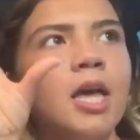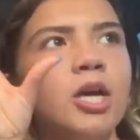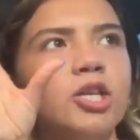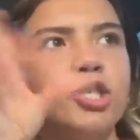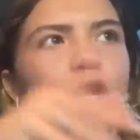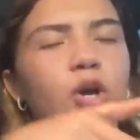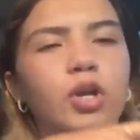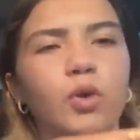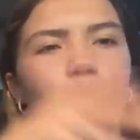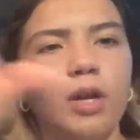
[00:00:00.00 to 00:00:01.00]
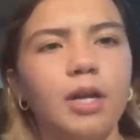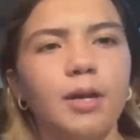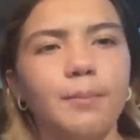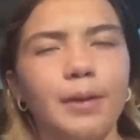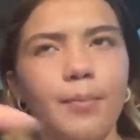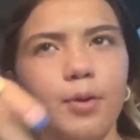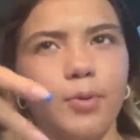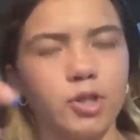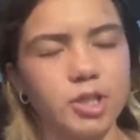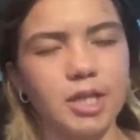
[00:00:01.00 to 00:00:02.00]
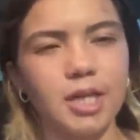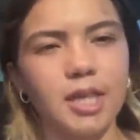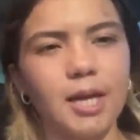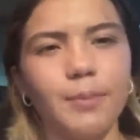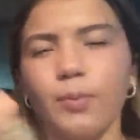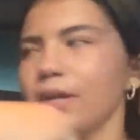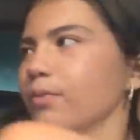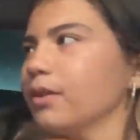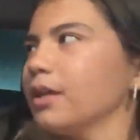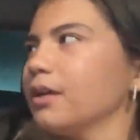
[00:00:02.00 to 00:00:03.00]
so you wouldn't be able to purchase anything, but we didn't really